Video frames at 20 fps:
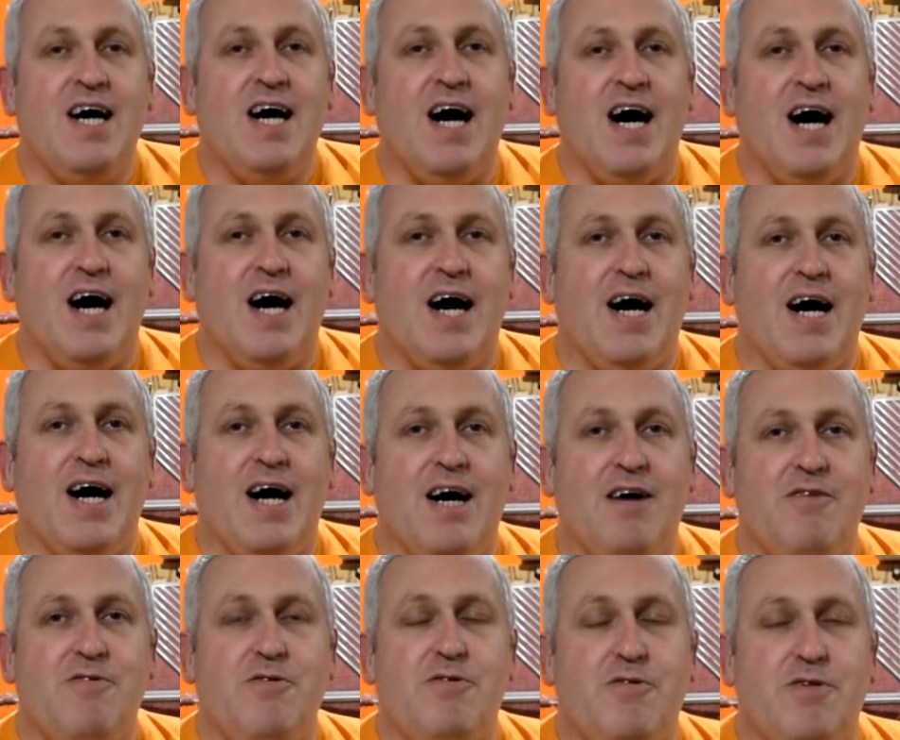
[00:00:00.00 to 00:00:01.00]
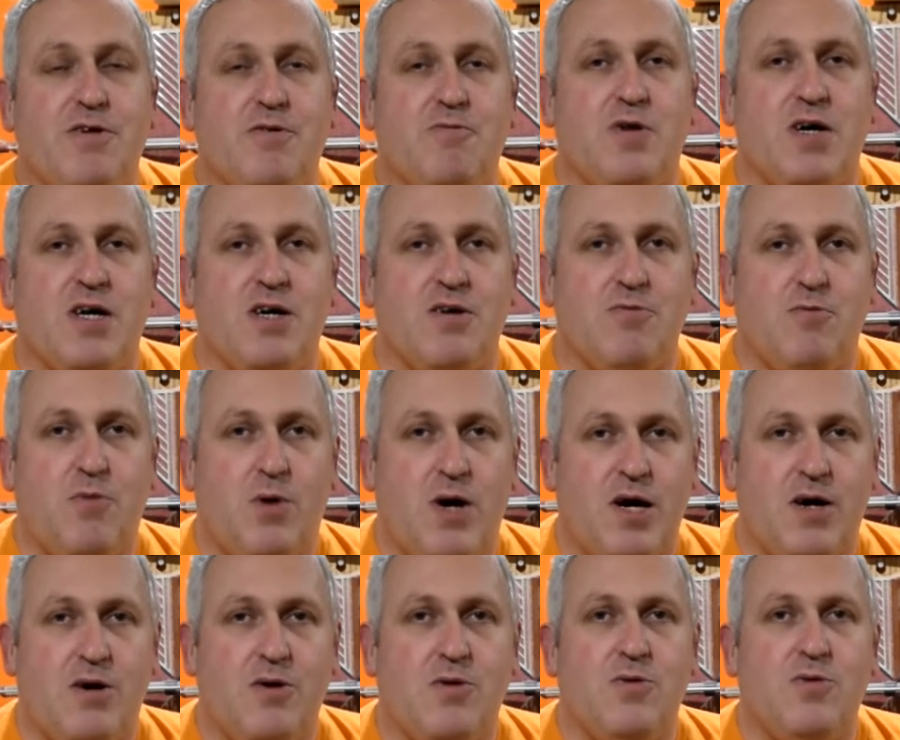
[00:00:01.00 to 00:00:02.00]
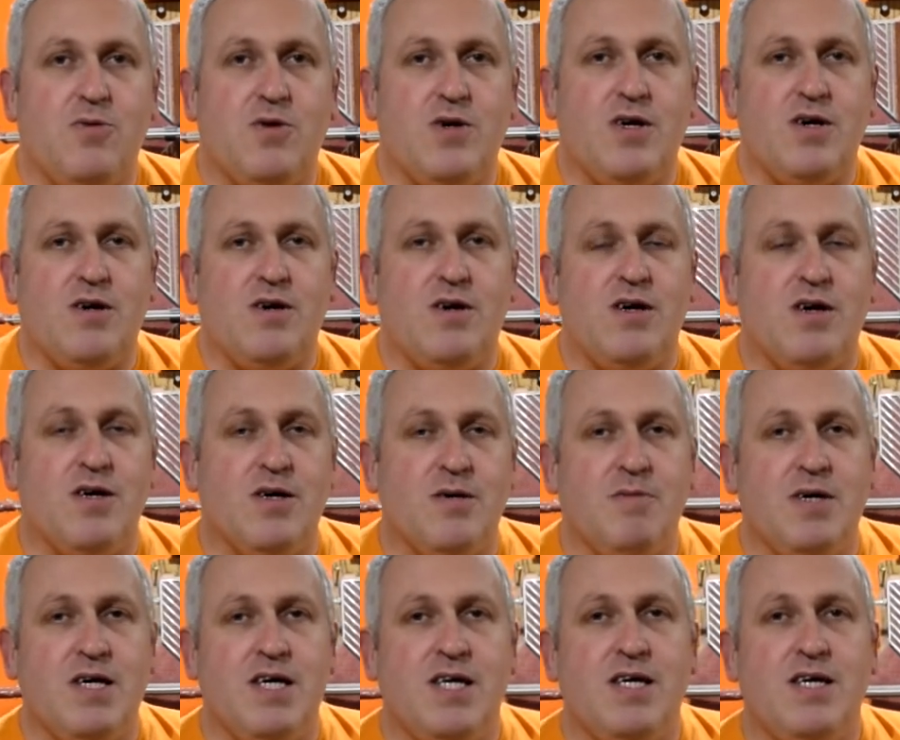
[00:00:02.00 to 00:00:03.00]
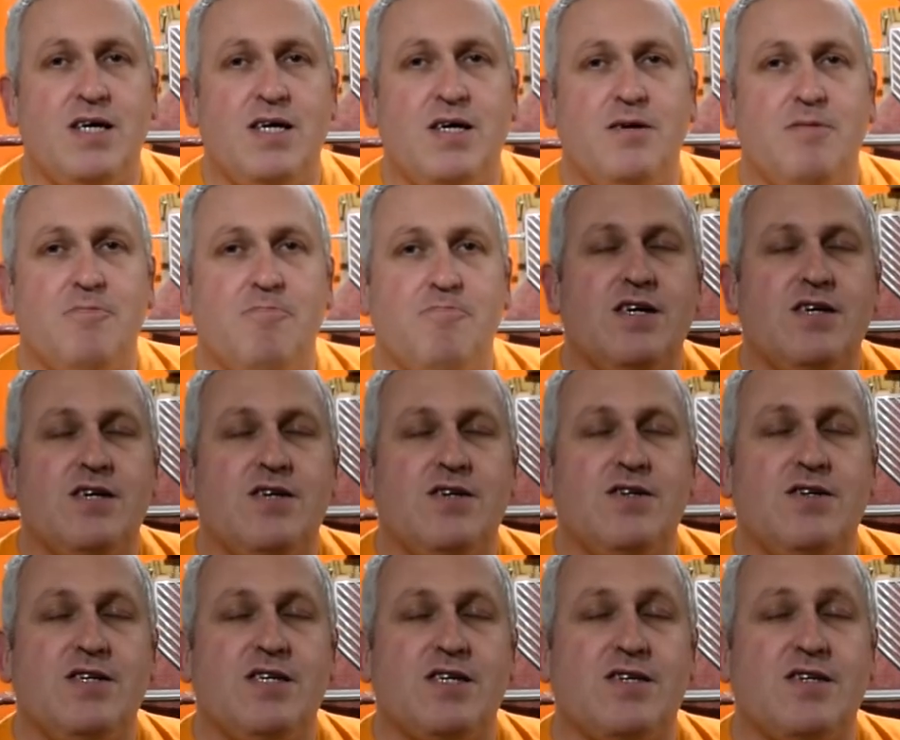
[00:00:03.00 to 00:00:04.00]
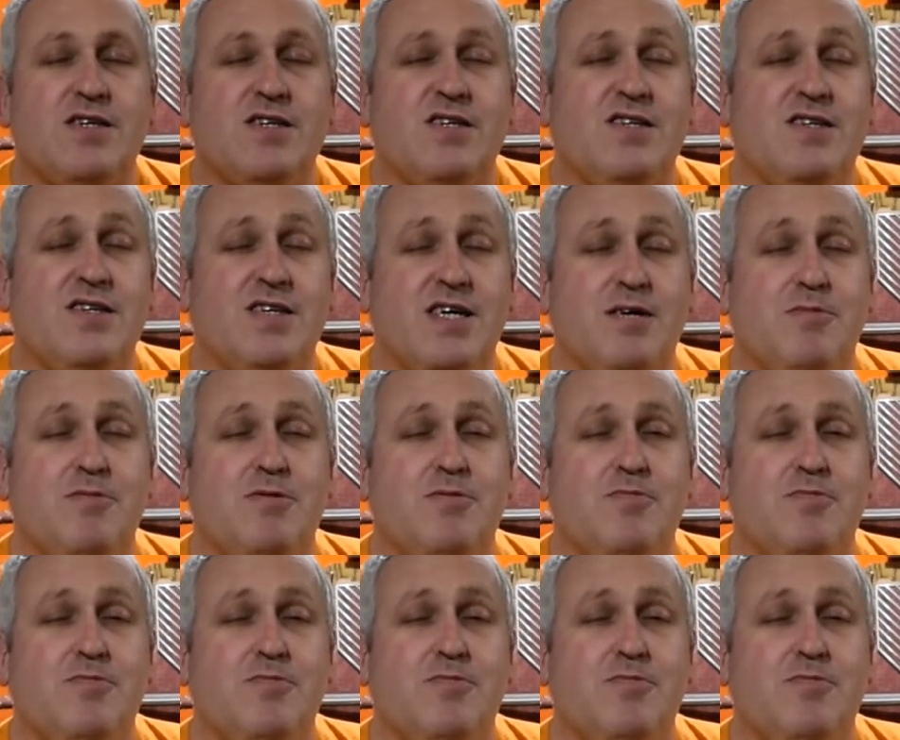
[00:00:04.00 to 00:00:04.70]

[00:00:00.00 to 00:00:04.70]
Everything went well. I made him 6 of the table